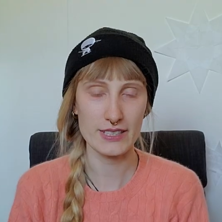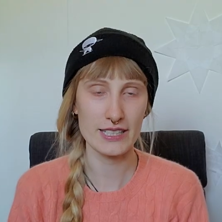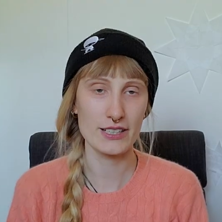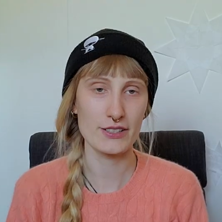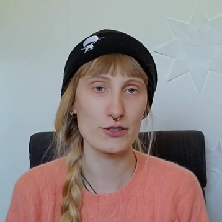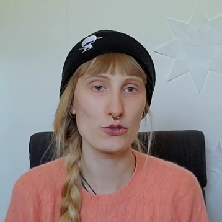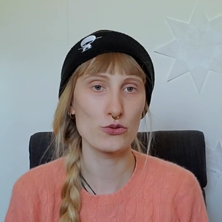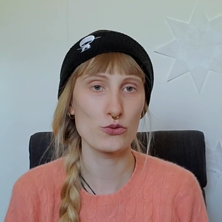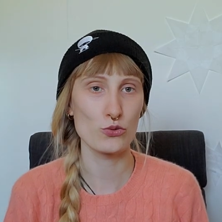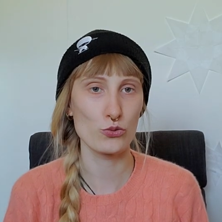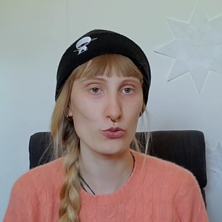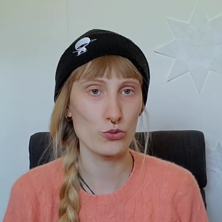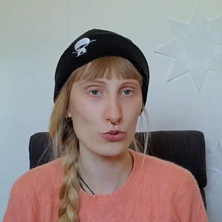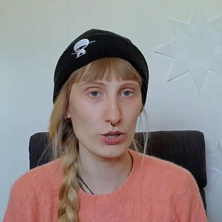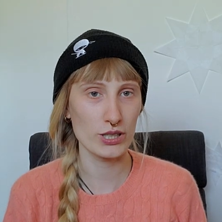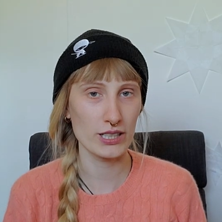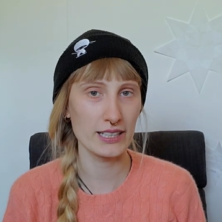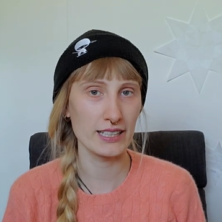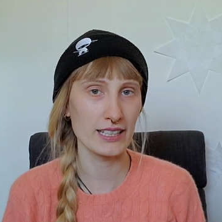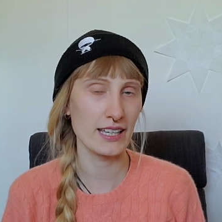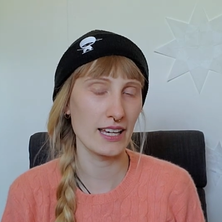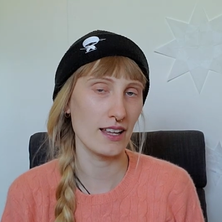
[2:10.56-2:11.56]
There's
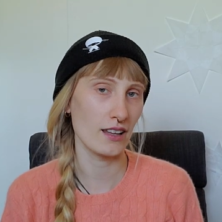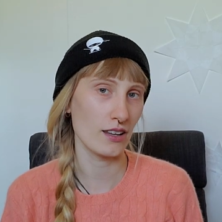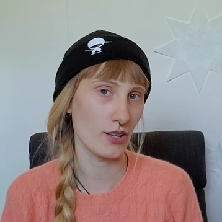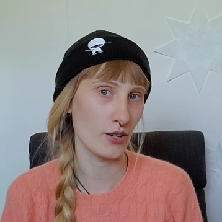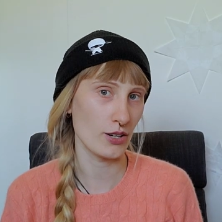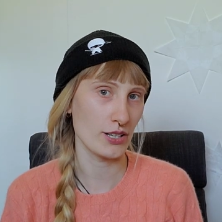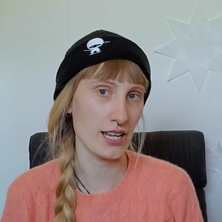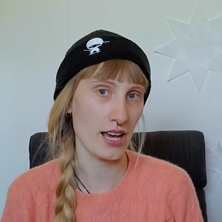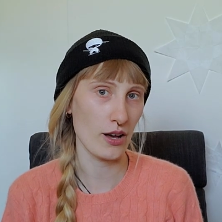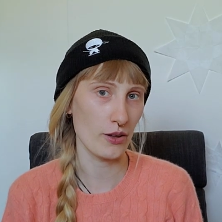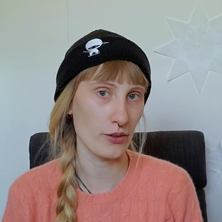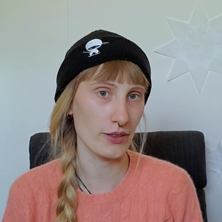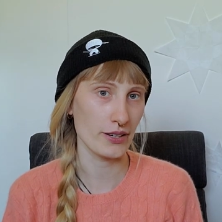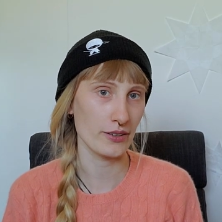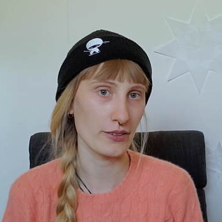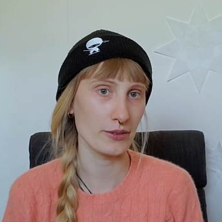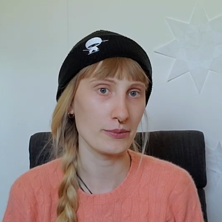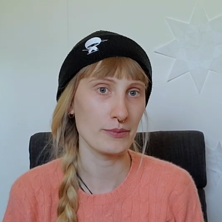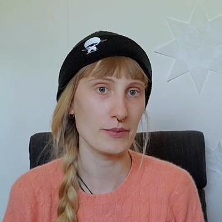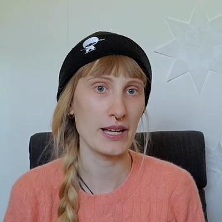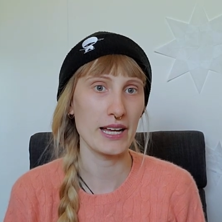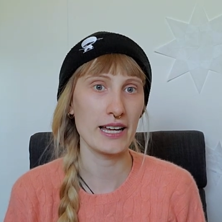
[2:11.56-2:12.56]
really a lot out
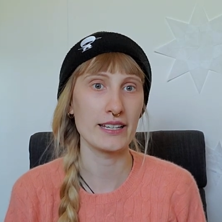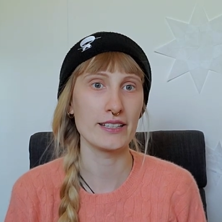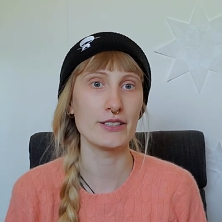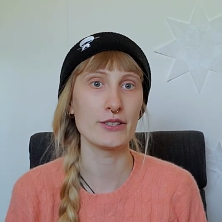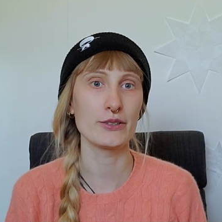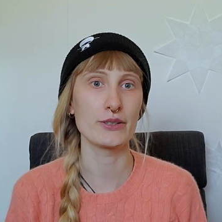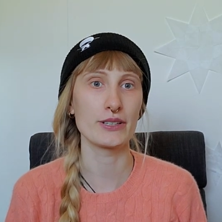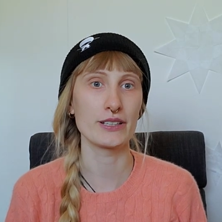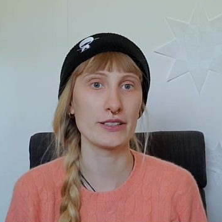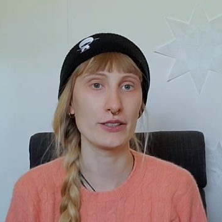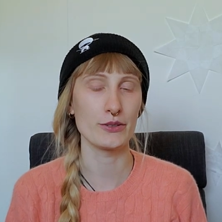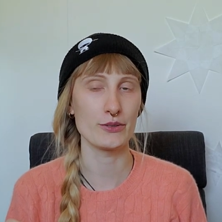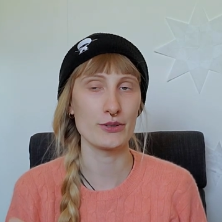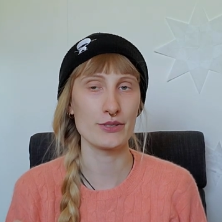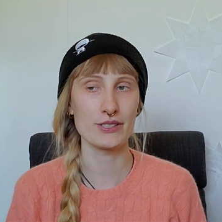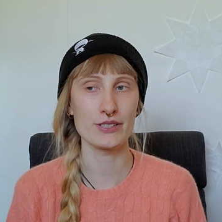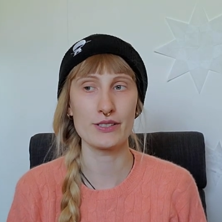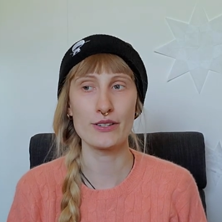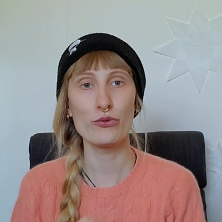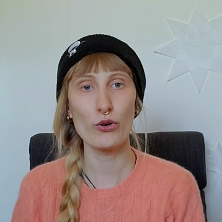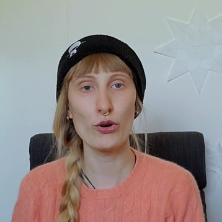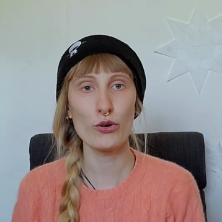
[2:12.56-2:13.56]
there, and you can use
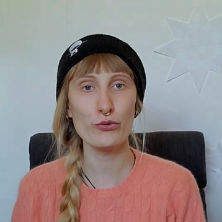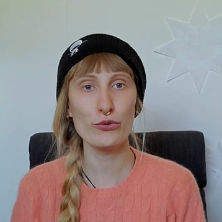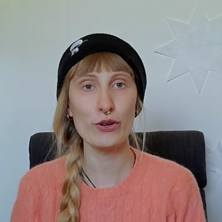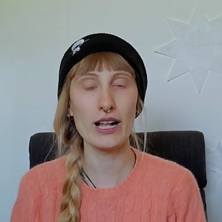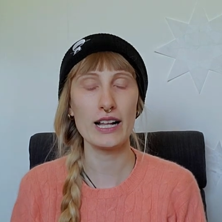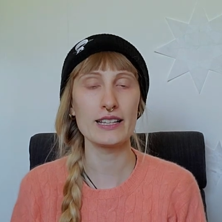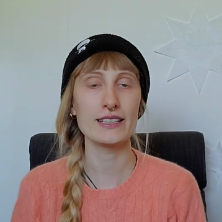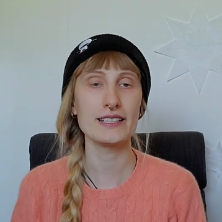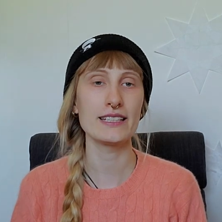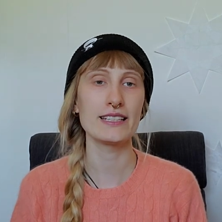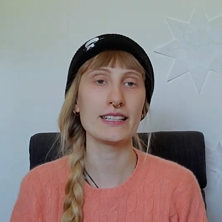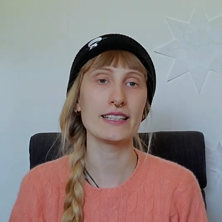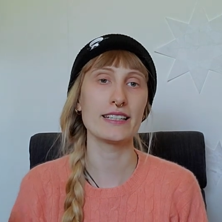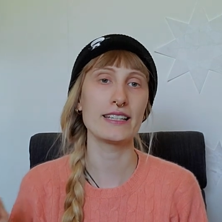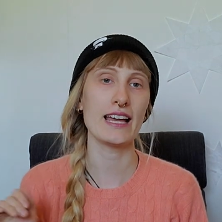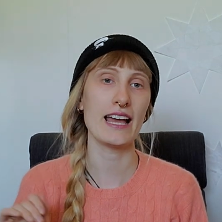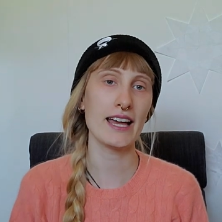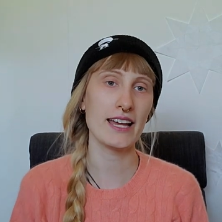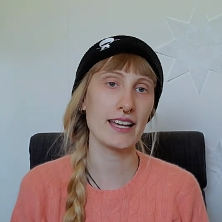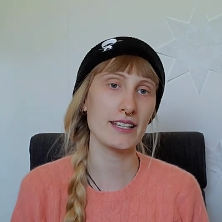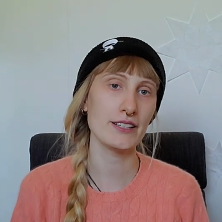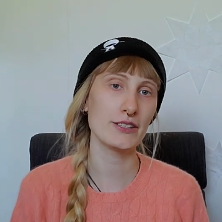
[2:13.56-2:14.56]
it for felting
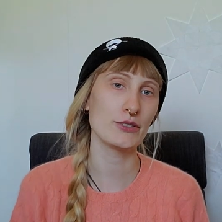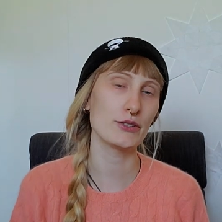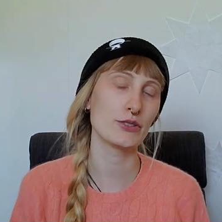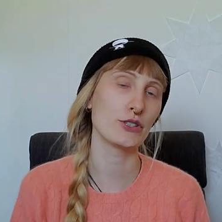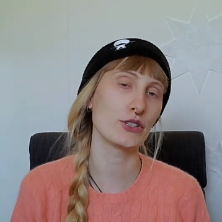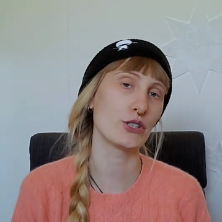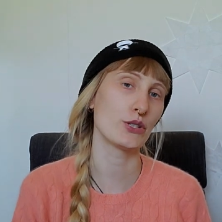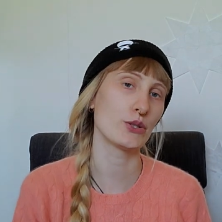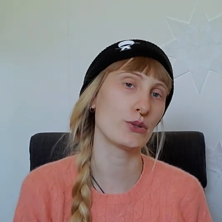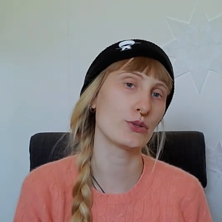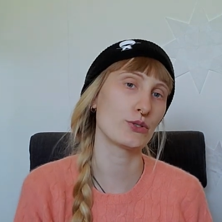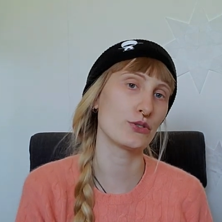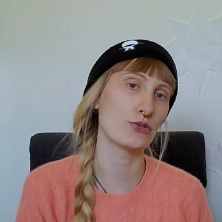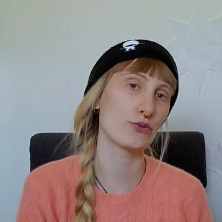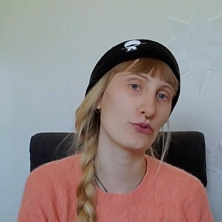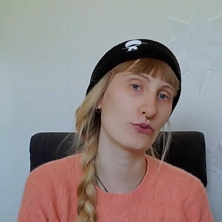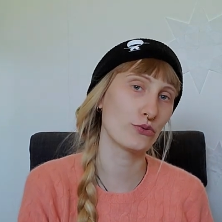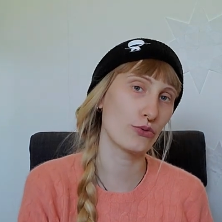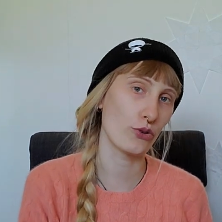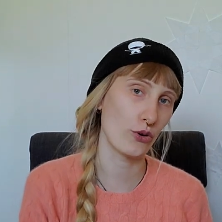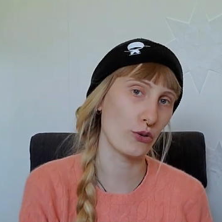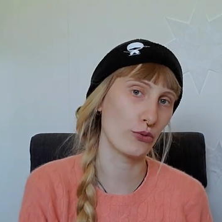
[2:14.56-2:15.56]
and you can use it
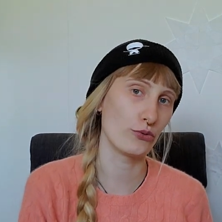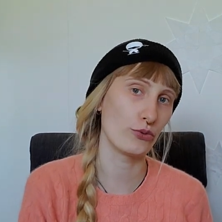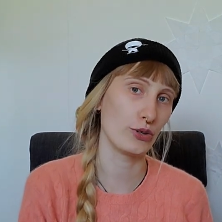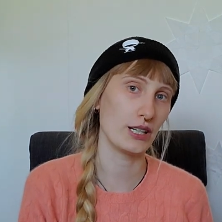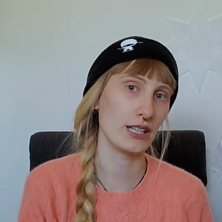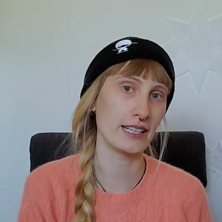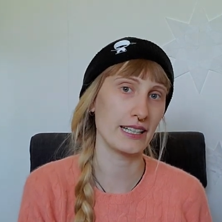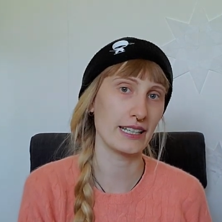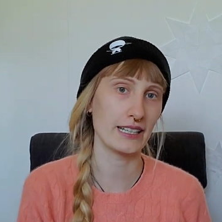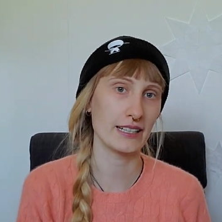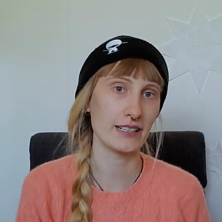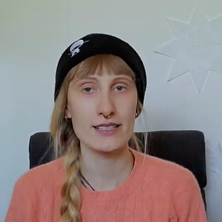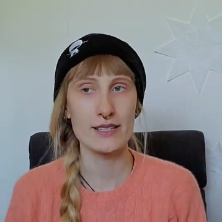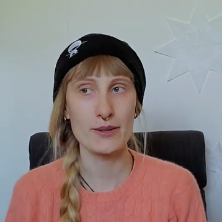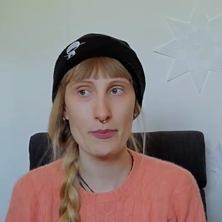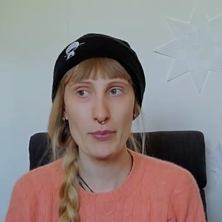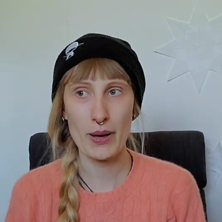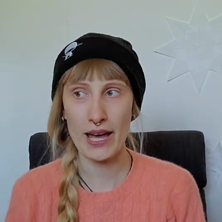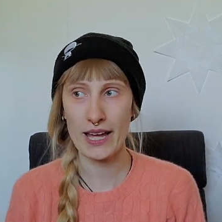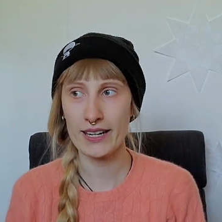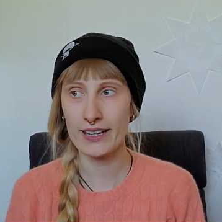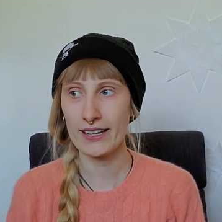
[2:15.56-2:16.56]
for filling,
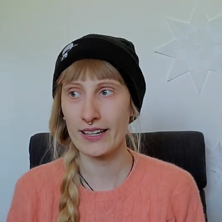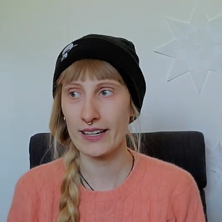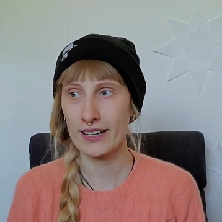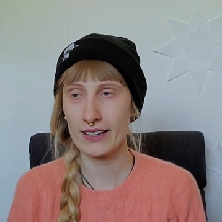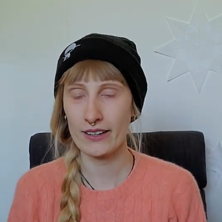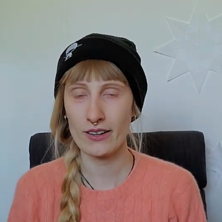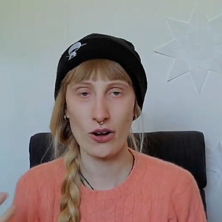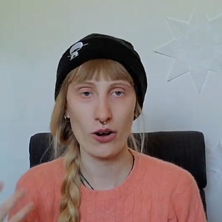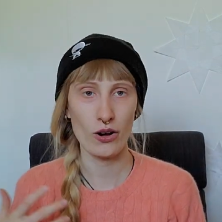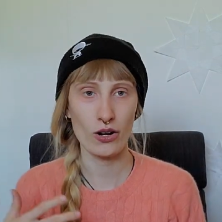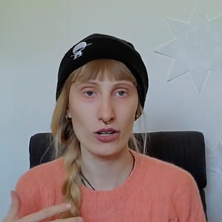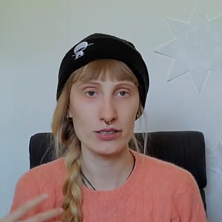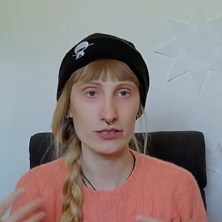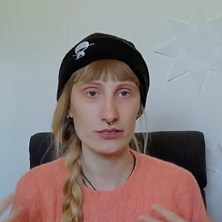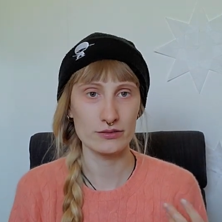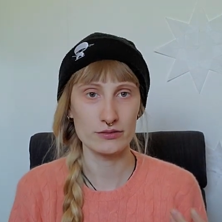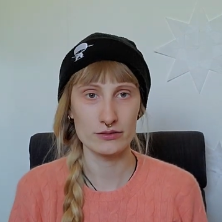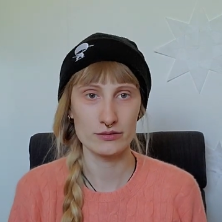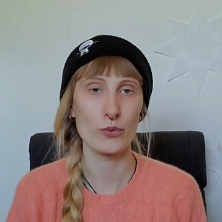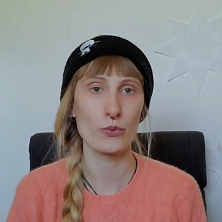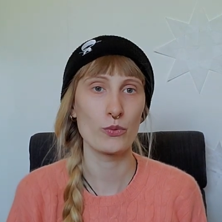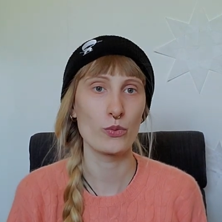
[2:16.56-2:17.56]
depending
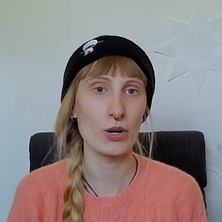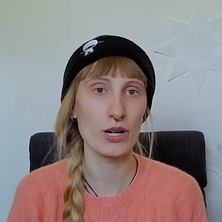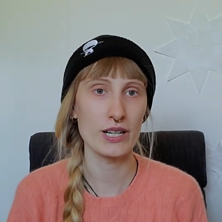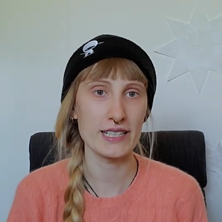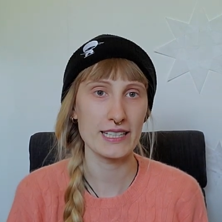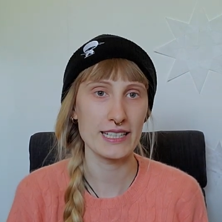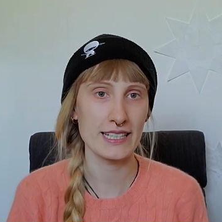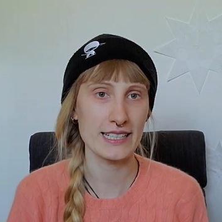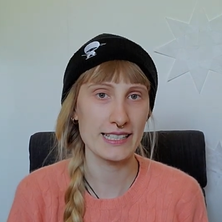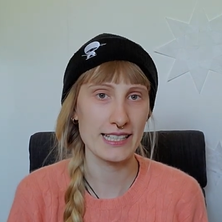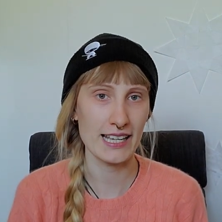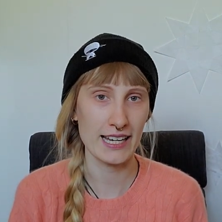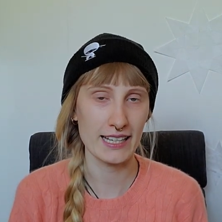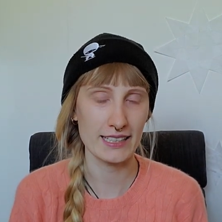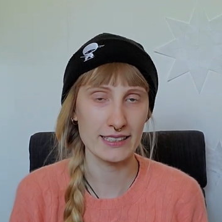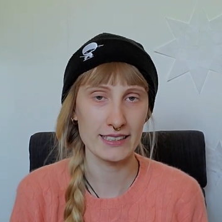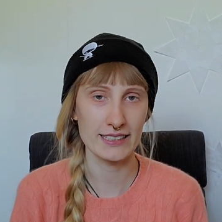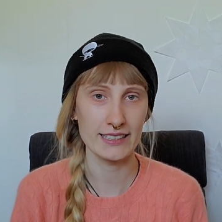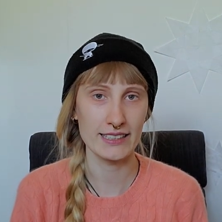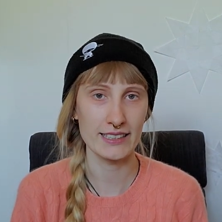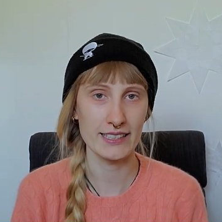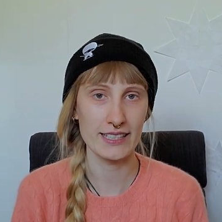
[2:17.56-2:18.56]
on what
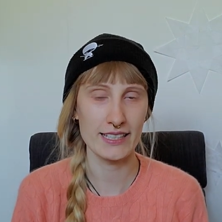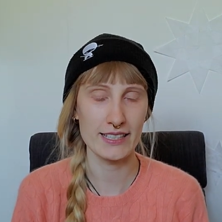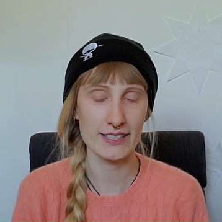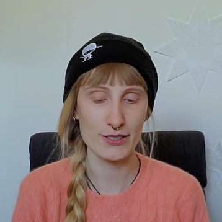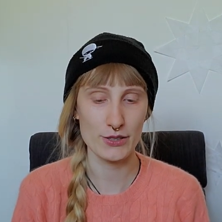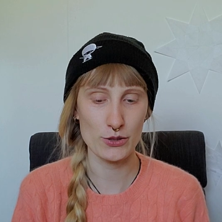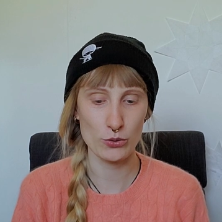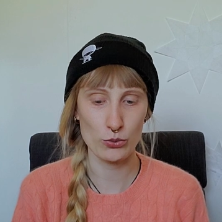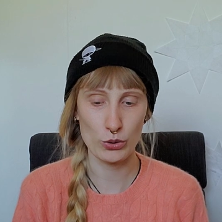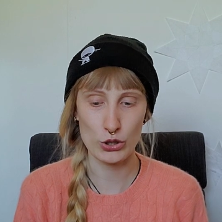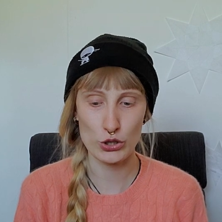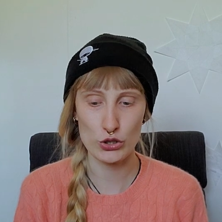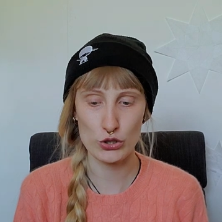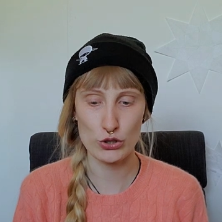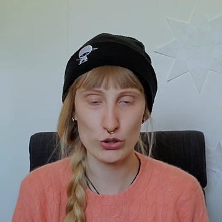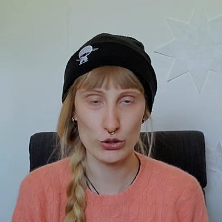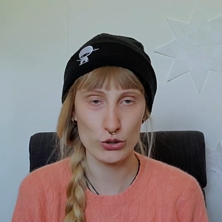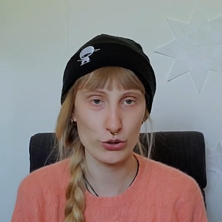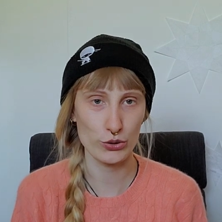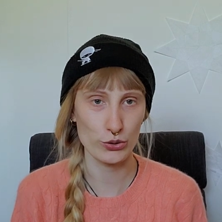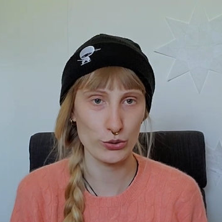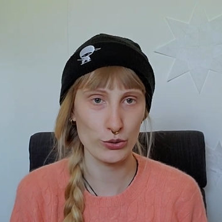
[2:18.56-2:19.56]
exactly is your wish to
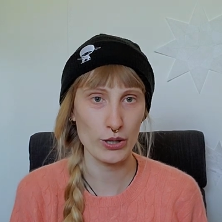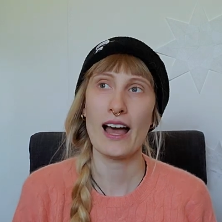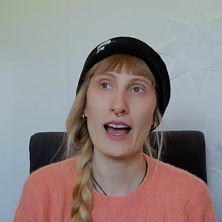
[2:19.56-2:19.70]
do.